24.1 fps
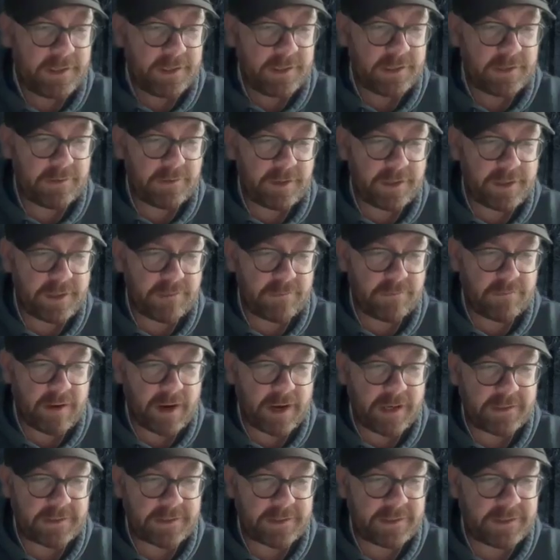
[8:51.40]
cried the
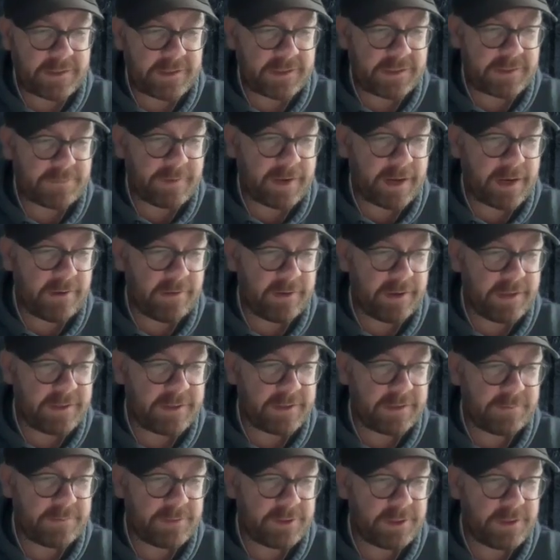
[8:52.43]
rat in despair at
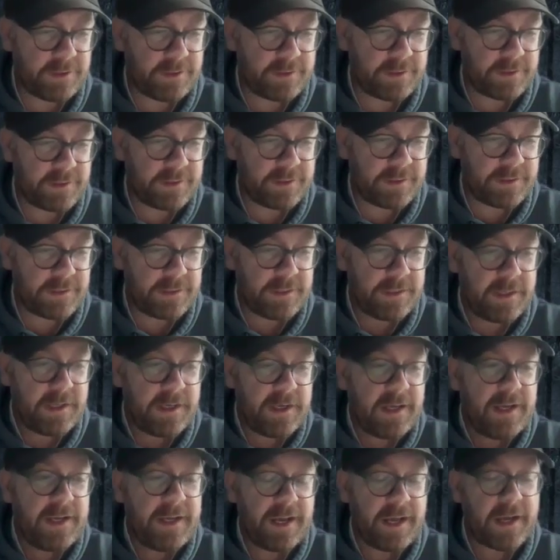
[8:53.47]
his obtuseness.
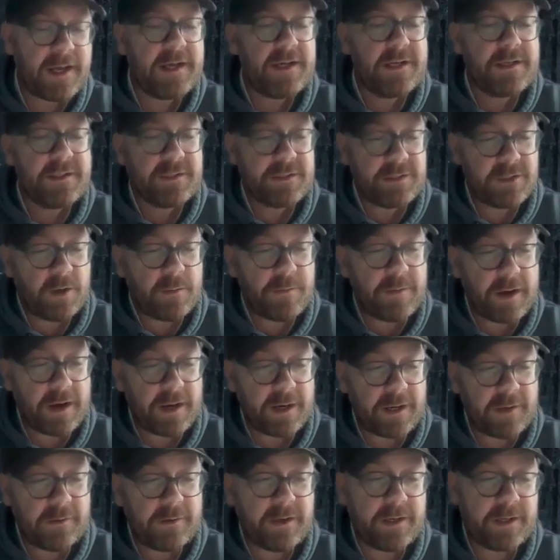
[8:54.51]
"Here, stop
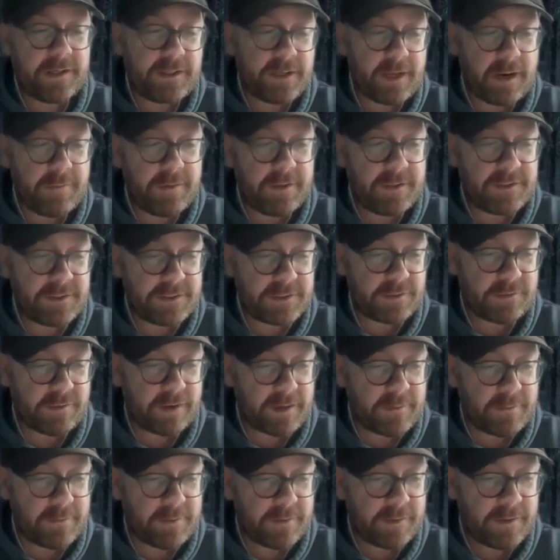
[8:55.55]
arguing and come and
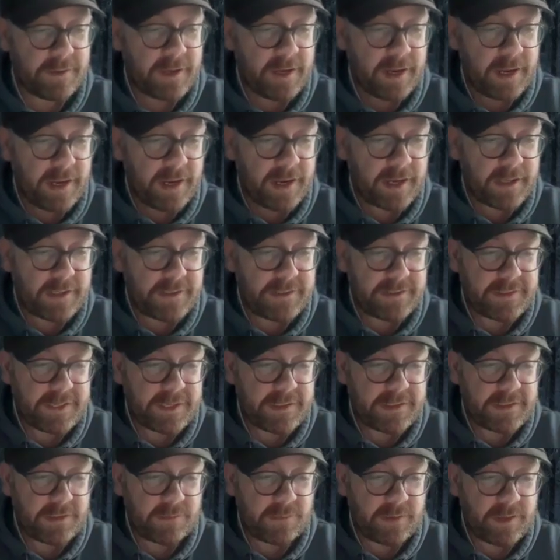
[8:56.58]
scrape." And he
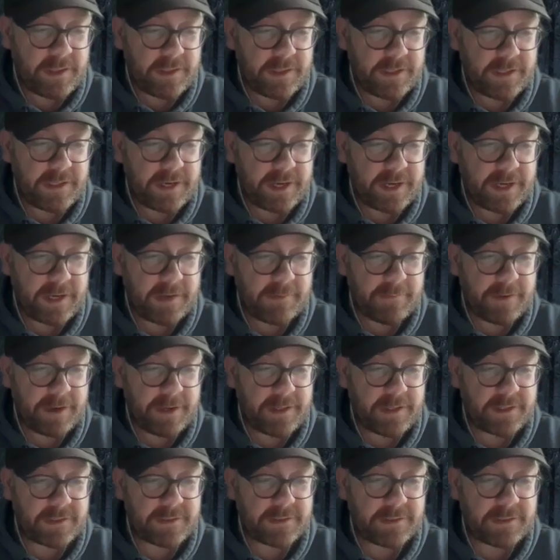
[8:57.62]
set to work again and
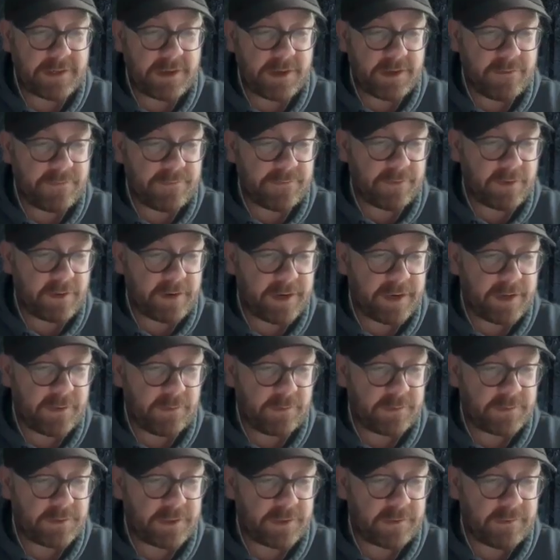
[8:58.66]
made the snow fly in
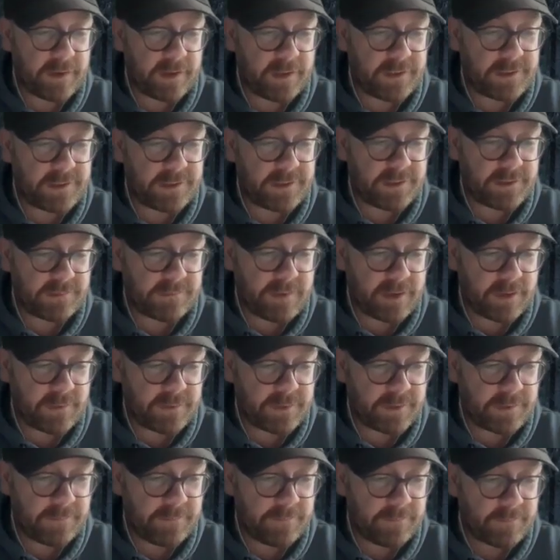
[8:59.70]
all directions
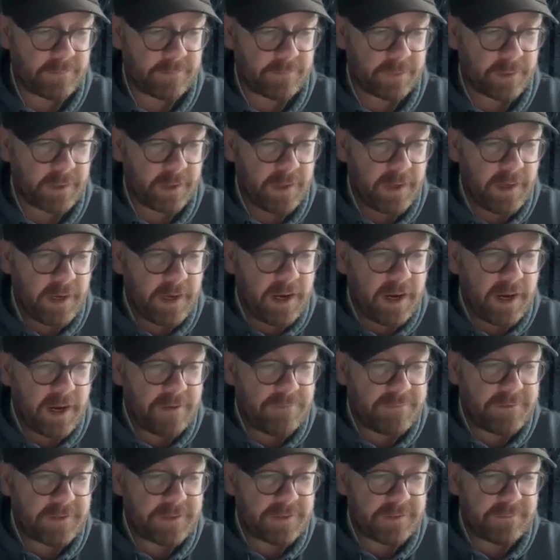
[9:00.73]
around him.
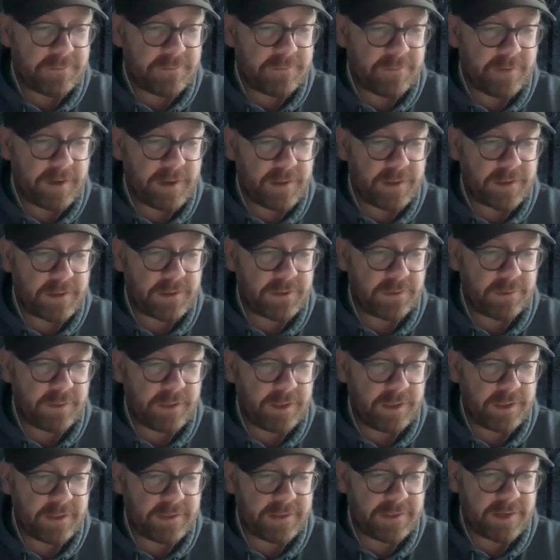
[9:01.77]
After some further toil, his